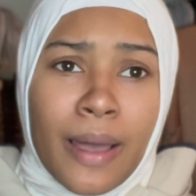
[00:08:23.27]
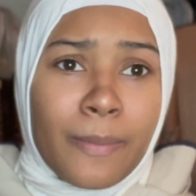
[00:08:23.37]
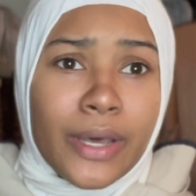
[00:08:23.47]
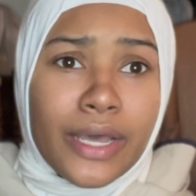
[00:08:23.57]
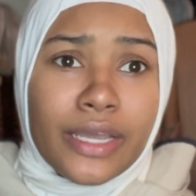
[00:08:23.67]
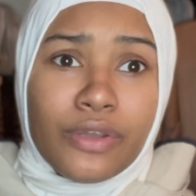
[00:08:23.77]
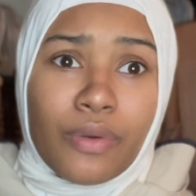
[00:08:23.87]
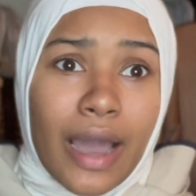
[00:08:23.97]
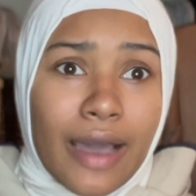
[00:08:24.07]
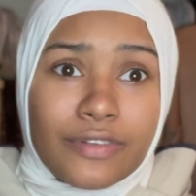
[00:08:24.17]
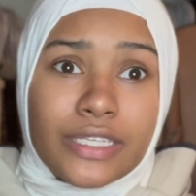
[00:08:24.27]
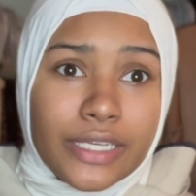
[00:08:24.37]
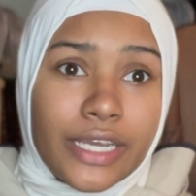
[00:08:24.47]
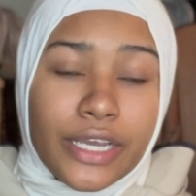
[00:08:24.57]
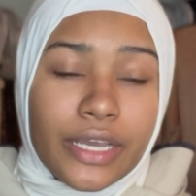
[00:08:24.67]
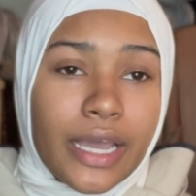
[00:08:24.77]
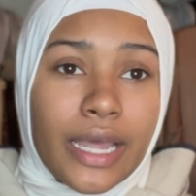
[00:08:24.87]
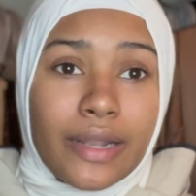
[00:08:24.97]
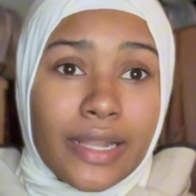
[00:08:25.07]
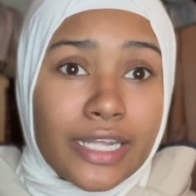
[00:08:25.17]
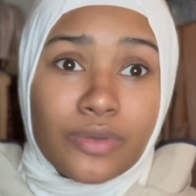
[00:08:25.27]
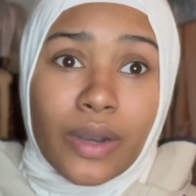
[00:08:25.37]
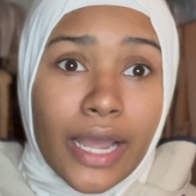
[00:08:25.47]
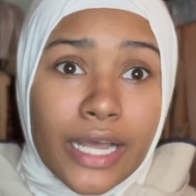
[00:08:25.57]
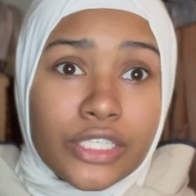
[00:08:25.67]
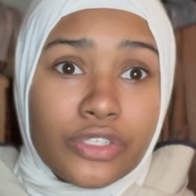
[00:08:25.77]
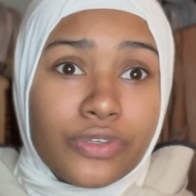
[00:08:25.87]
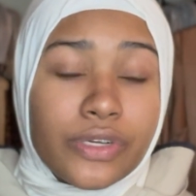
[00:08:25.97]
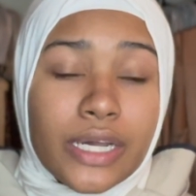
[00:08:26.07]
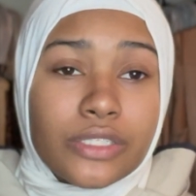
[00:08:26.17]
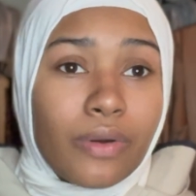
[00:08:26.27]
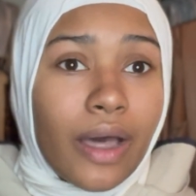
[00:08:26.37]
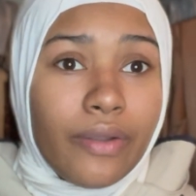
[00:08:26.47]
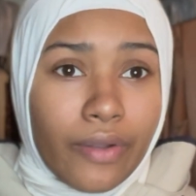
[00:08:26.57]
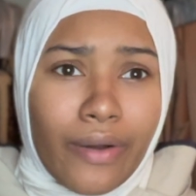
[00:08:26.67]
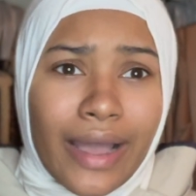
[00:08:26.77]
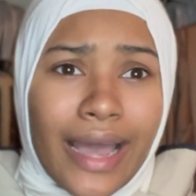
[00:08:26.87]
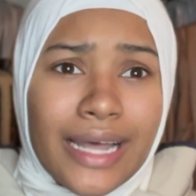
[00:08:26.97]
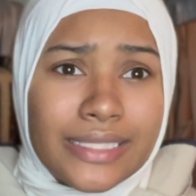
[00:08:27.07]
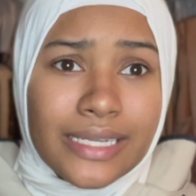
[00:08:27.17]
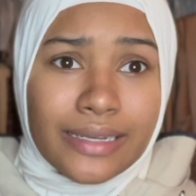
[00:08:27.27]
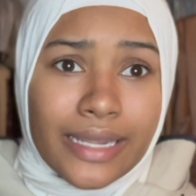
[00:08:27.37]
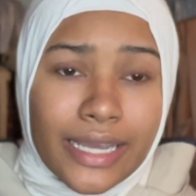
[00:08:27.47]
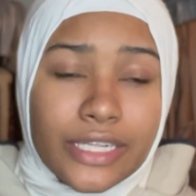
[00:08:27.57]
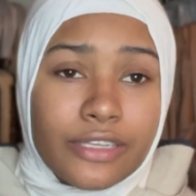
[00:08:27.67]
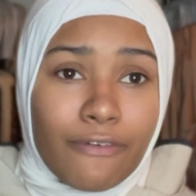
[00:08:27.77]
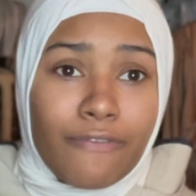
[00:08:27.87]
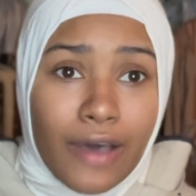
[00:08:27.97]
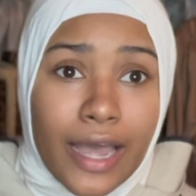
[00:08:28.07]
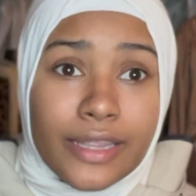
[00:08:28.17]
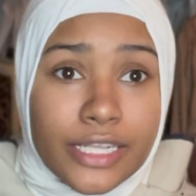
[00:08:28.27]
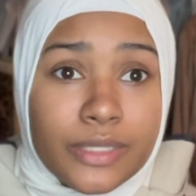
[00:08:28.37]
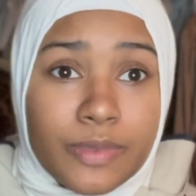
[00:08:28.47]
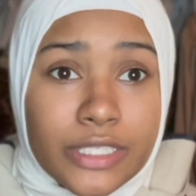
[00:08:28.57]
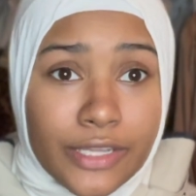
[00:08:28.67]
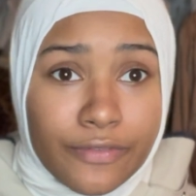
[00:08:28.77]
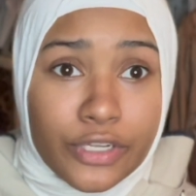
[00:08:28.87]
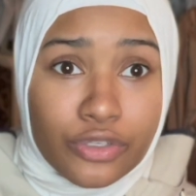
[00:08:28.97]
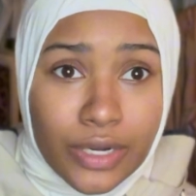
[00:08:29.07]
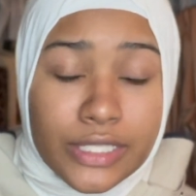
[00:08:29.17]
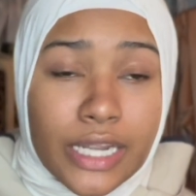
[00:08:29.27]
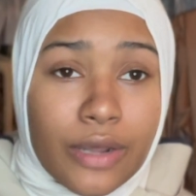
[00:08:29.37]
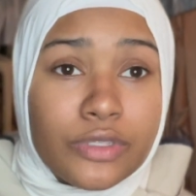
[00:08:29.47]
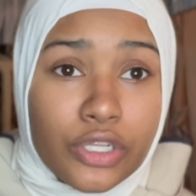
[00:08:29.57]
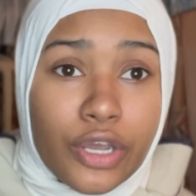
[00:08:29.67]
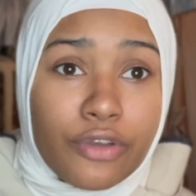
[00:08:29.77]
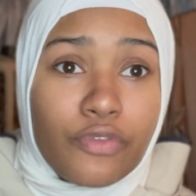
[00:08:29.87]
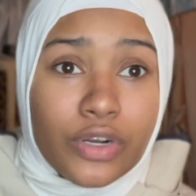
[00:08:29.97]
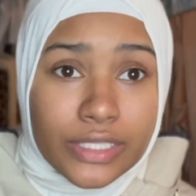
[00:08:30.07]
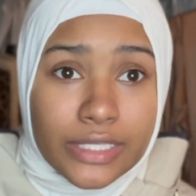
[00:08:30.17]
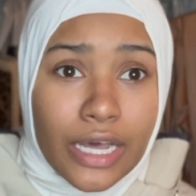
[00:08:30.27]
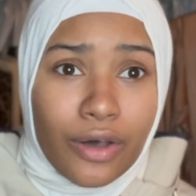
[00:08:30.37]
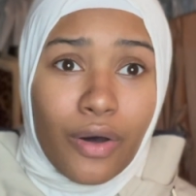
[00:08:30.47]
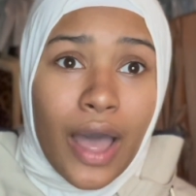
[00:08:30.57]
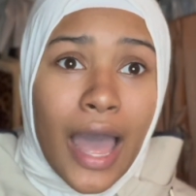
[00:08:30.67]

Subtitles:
but you have to dig. And that's what I had to do. You guys know how long I had to dig to find this specific dress that I was looking for to sell?